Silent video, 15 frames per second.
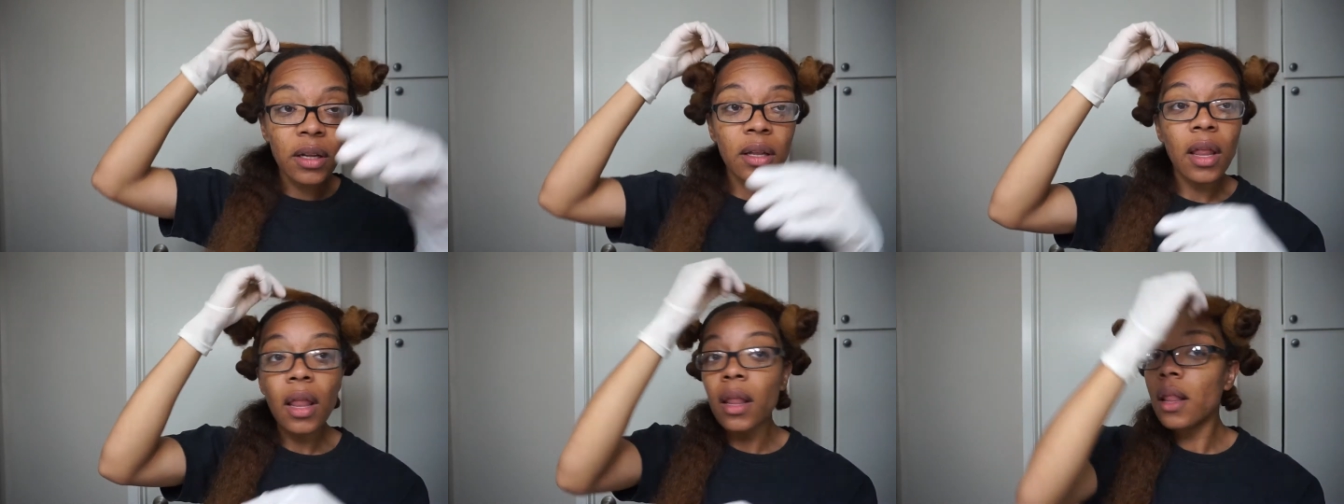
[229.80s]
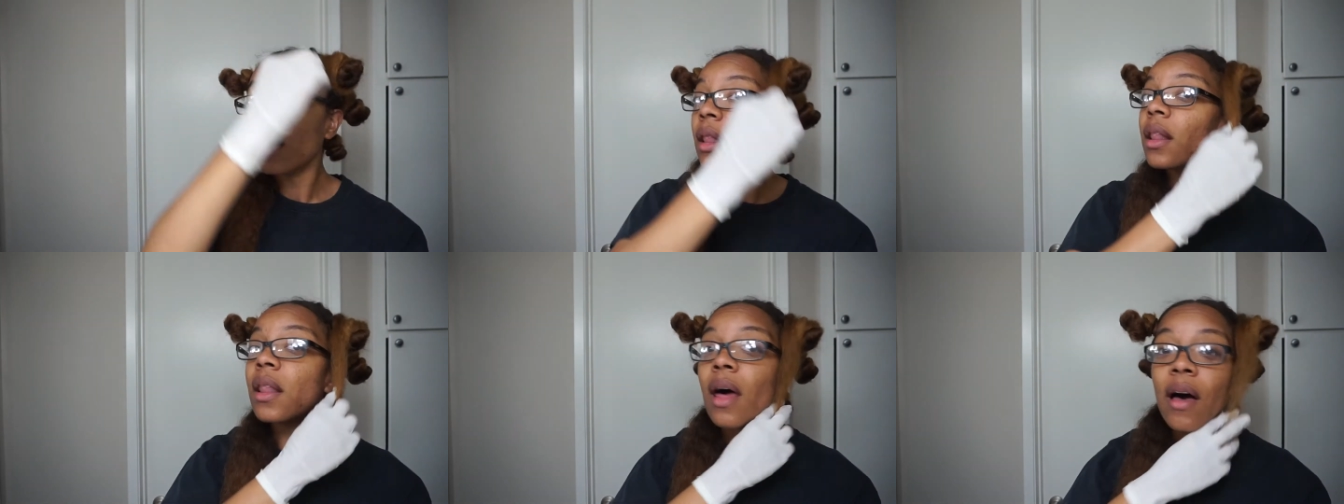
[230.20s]

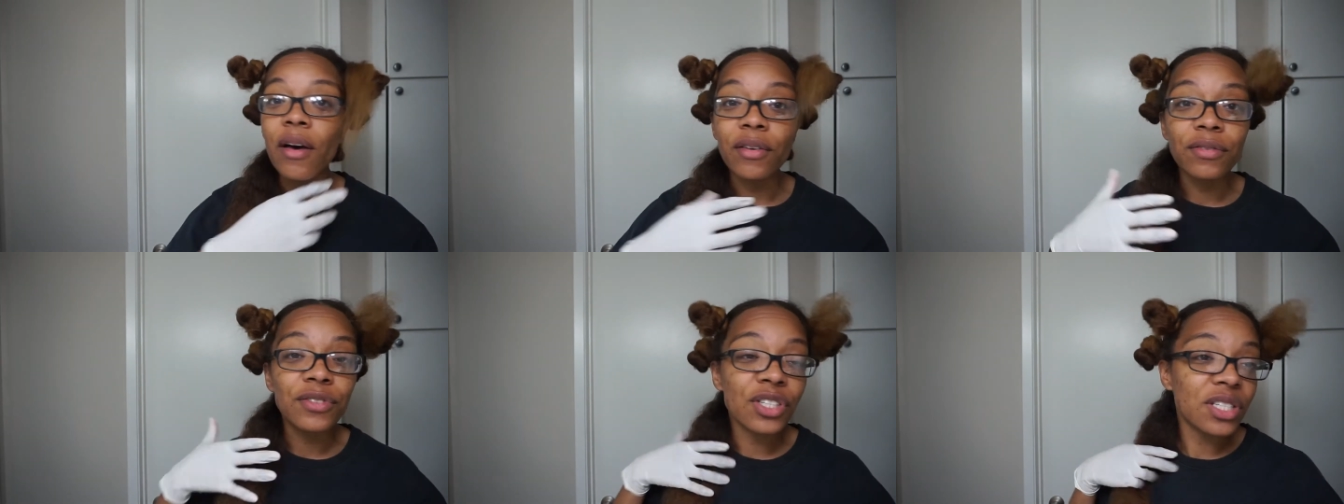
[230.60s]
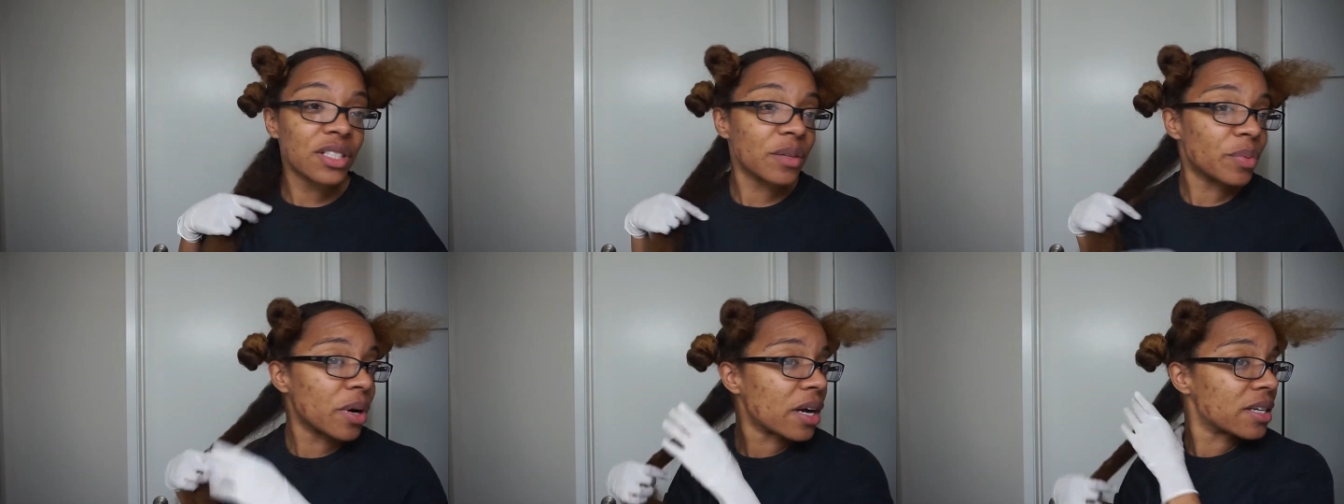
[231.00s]
love just the
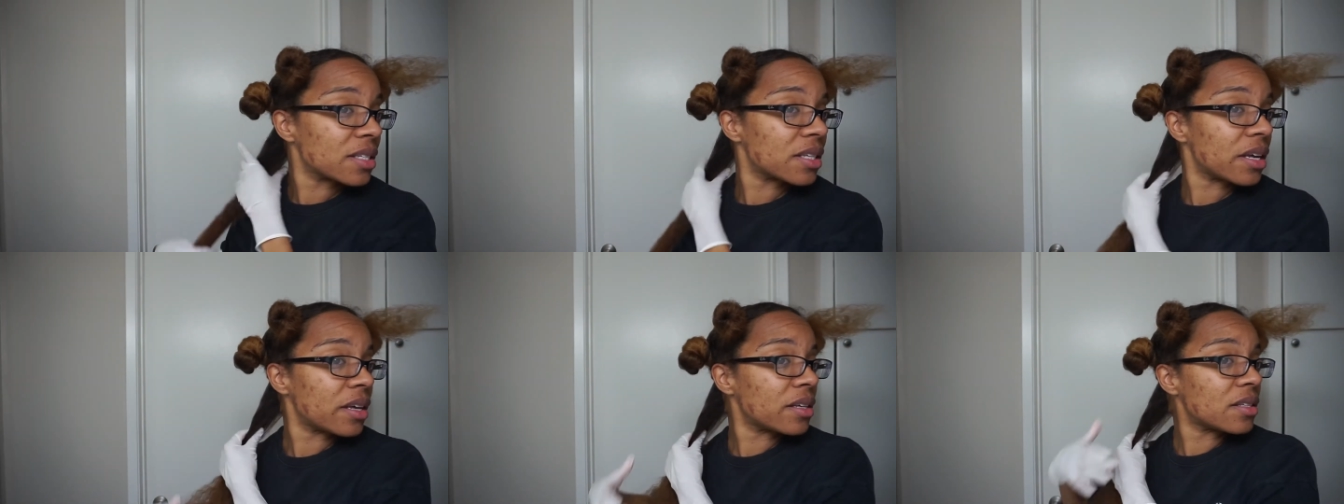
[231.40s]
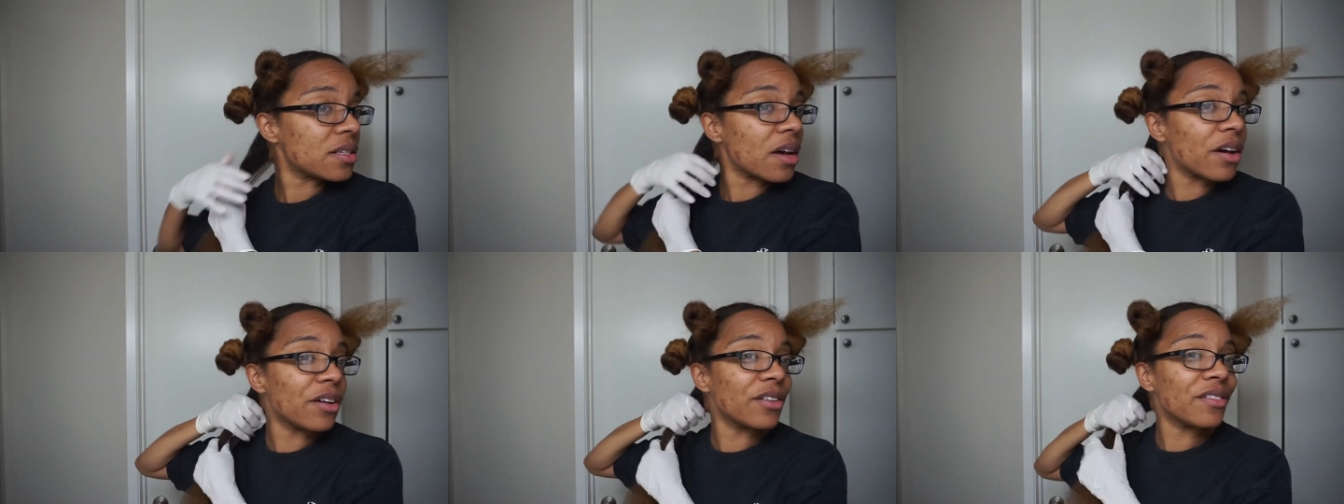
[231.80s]
process
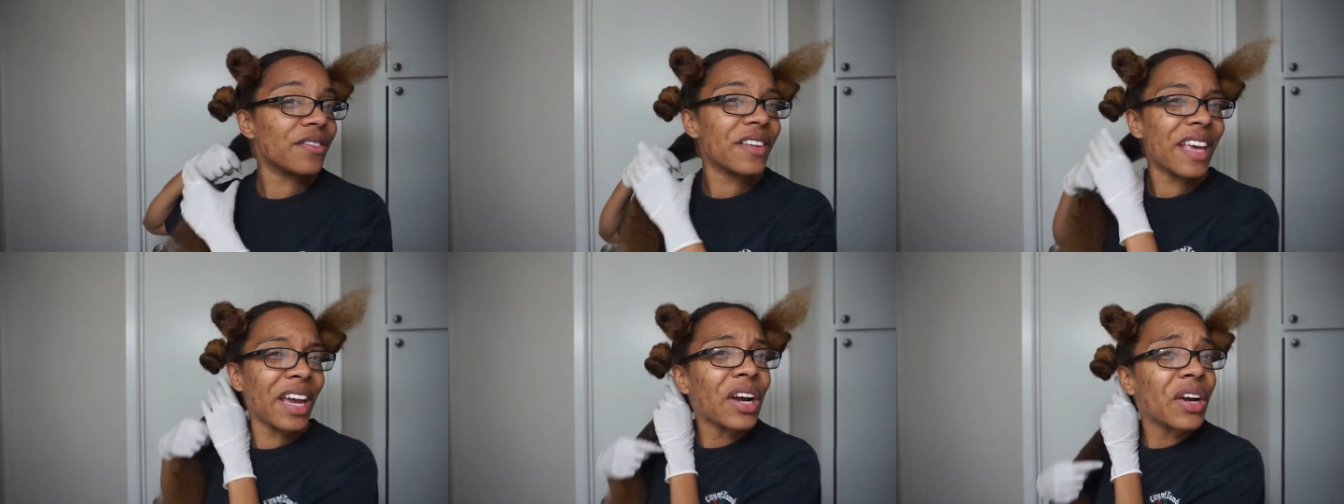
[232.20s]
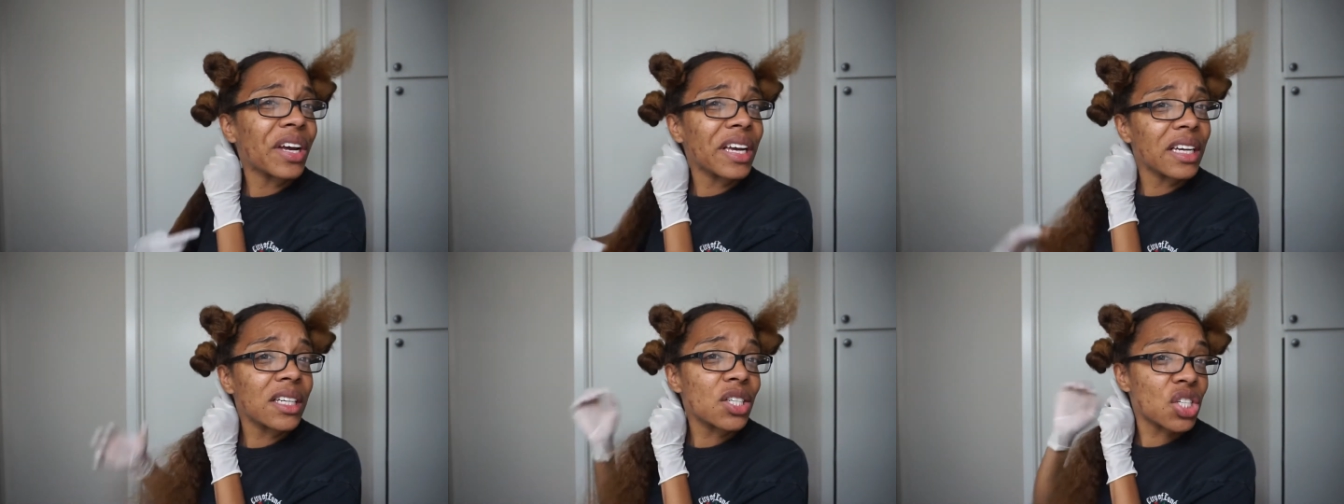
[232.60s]
of
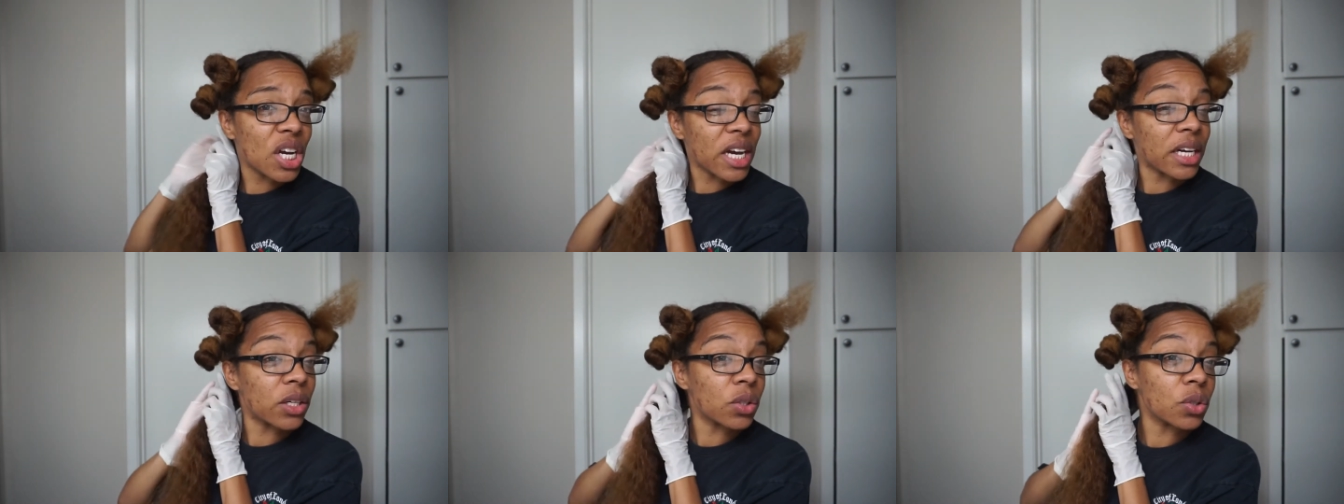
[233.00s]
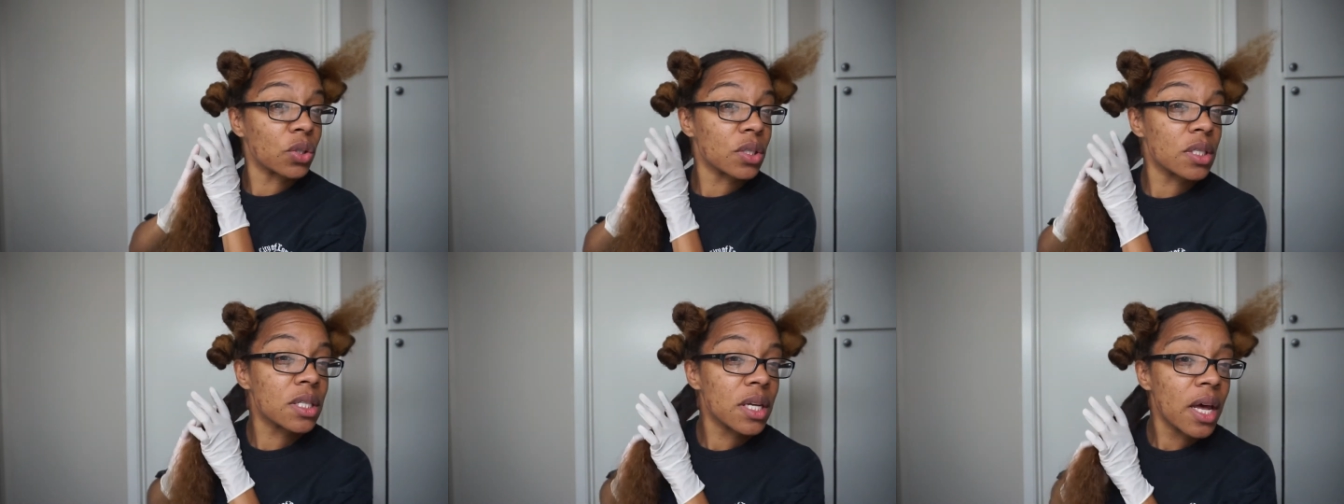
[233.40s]
carrying a child.